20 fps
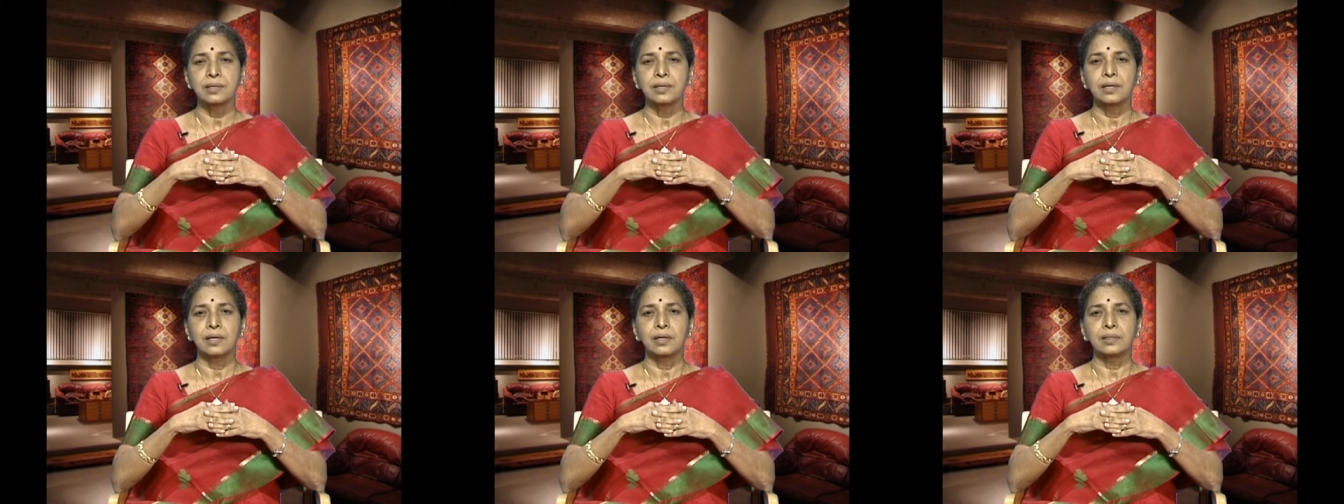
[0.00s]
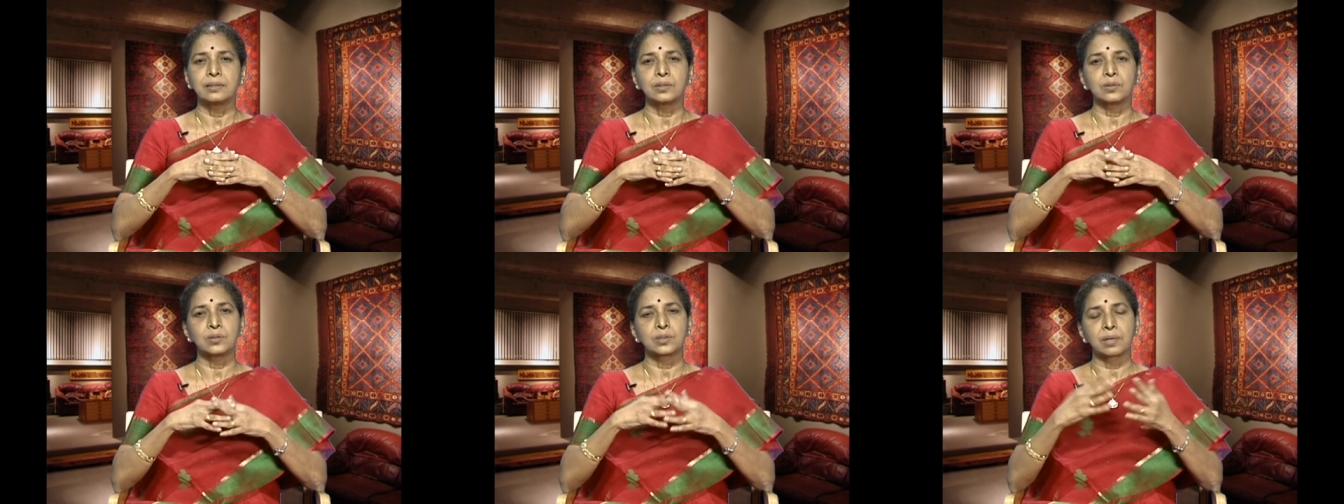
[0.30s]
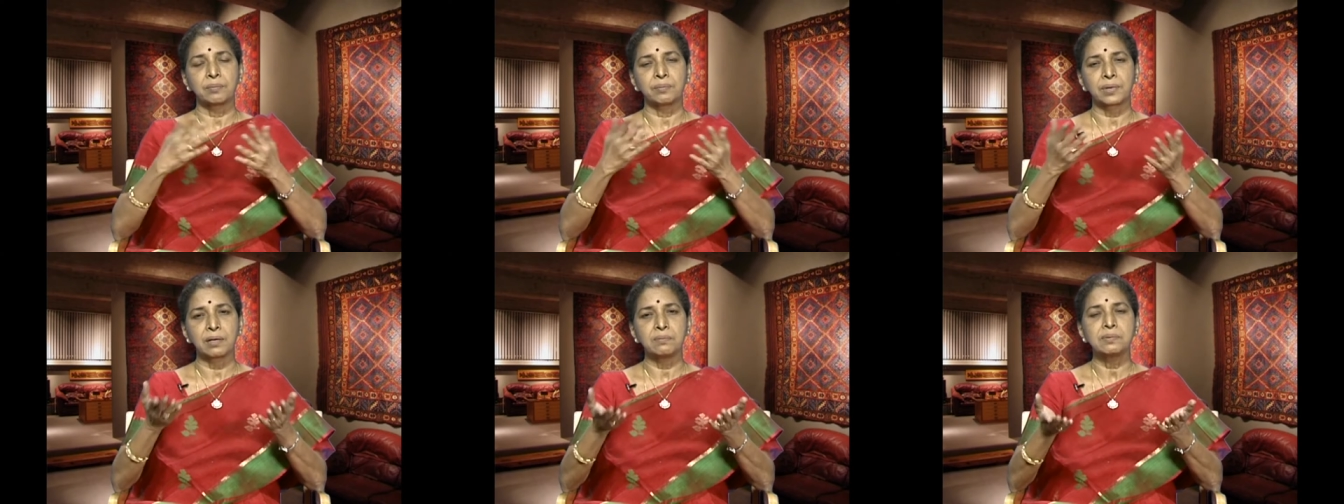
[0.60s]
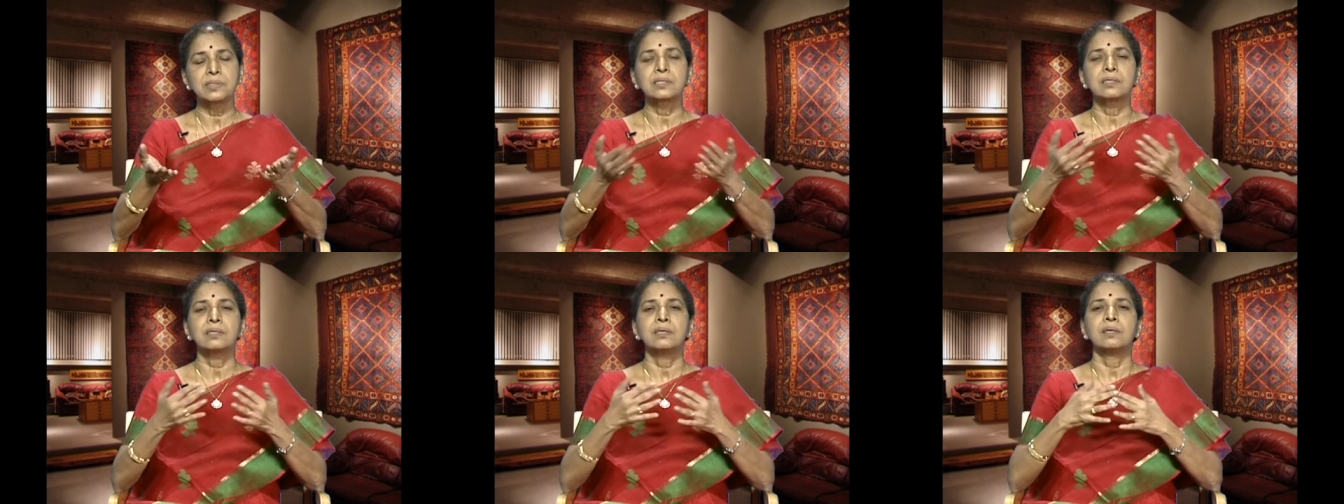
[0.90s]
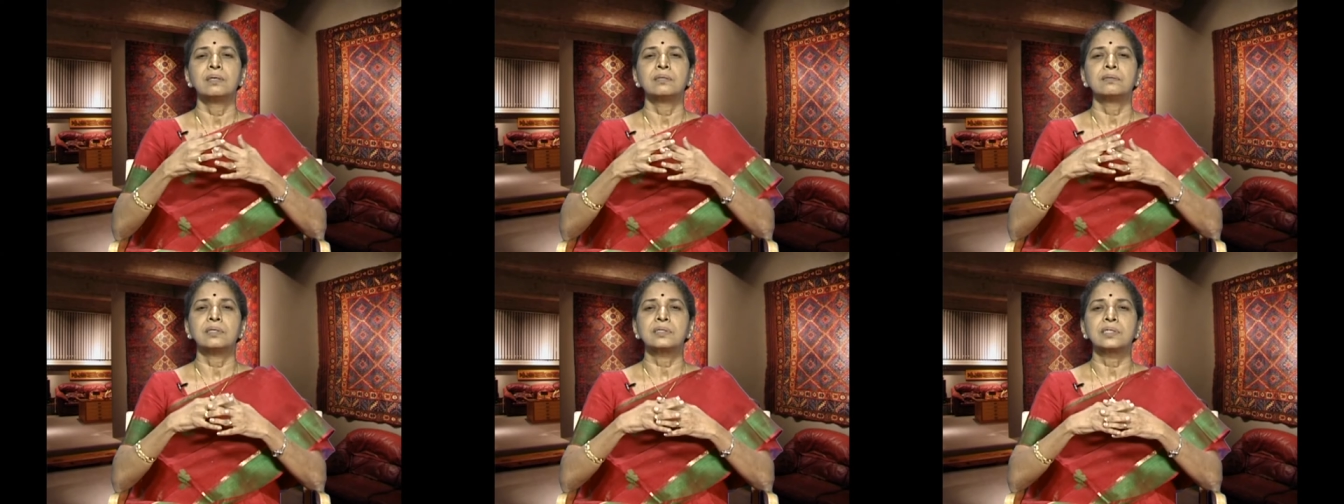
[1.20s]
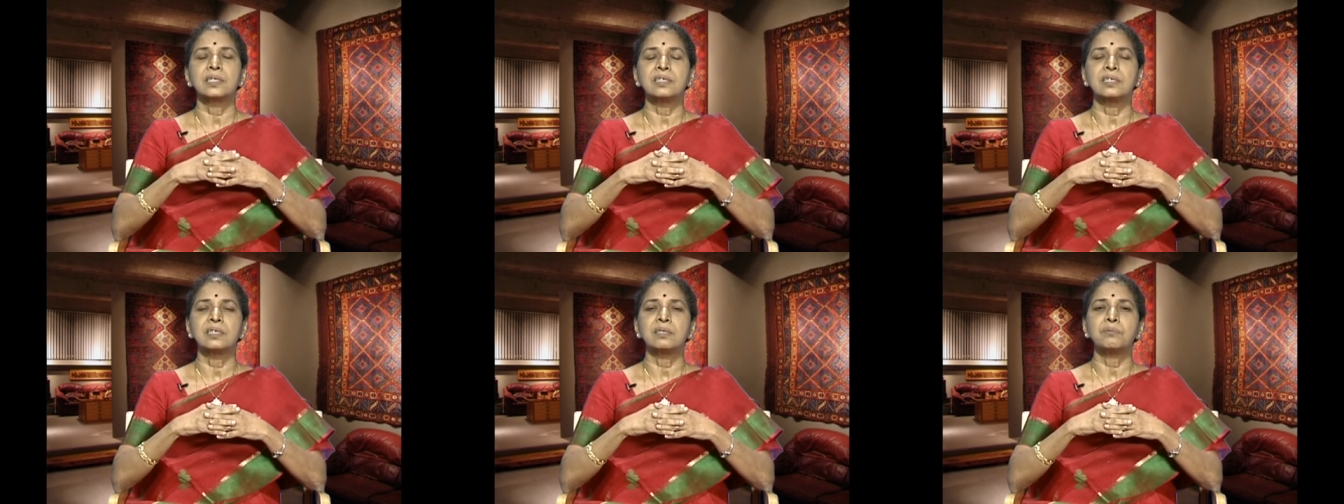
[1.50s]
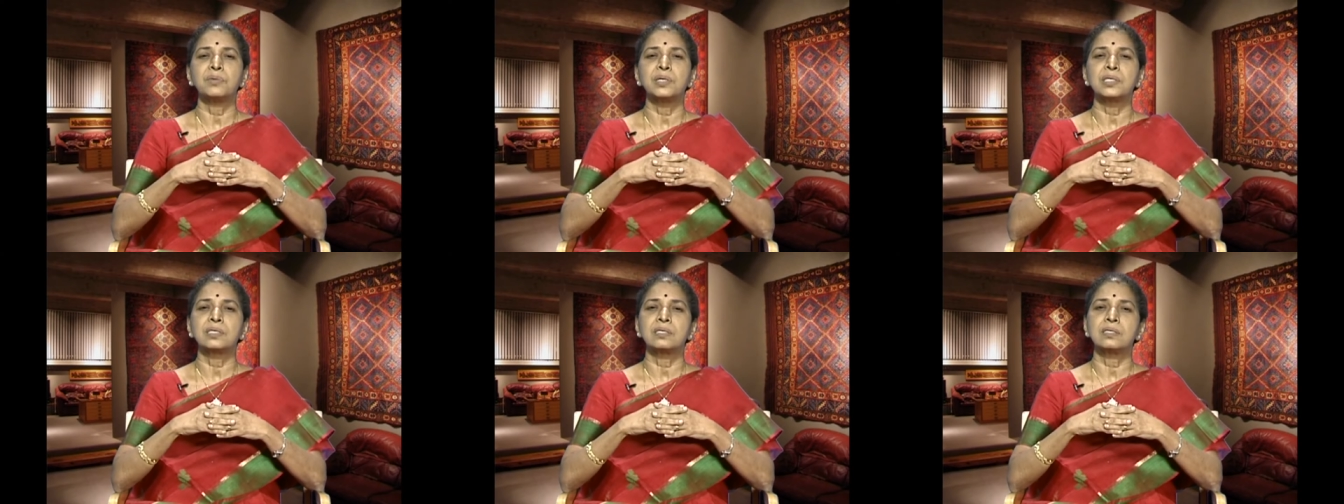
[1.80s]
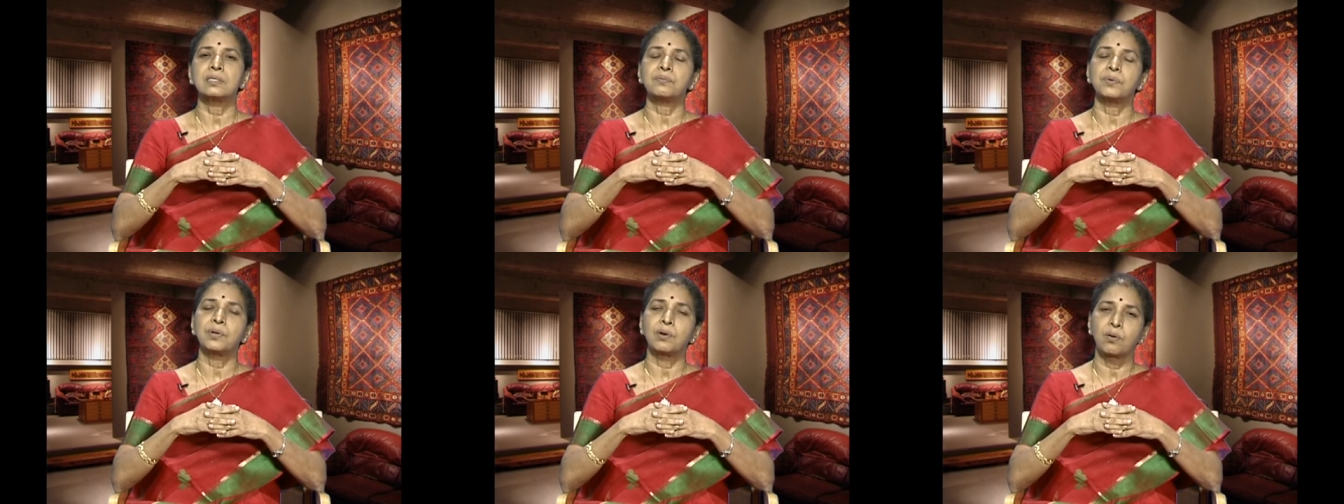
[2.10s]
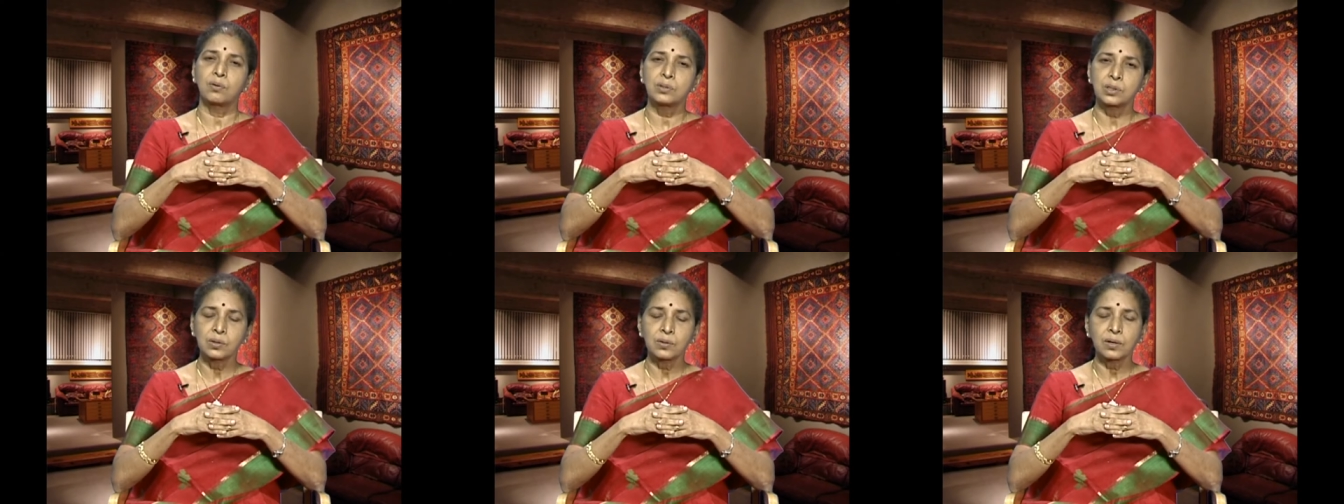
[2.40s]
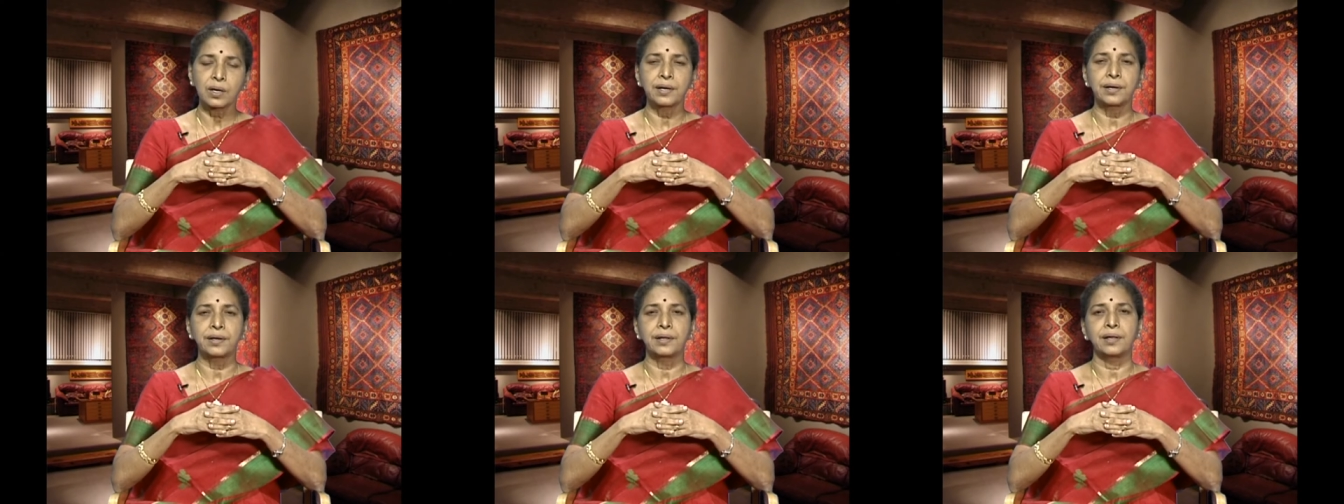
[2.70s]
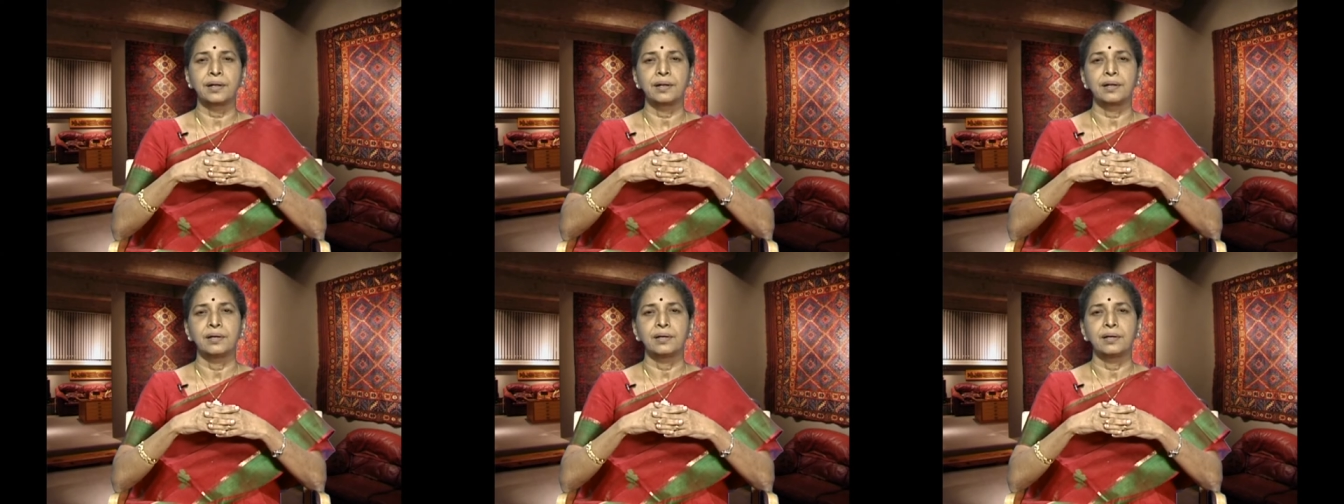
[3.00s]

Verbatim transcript: and so sometimes the singeing machines will also contain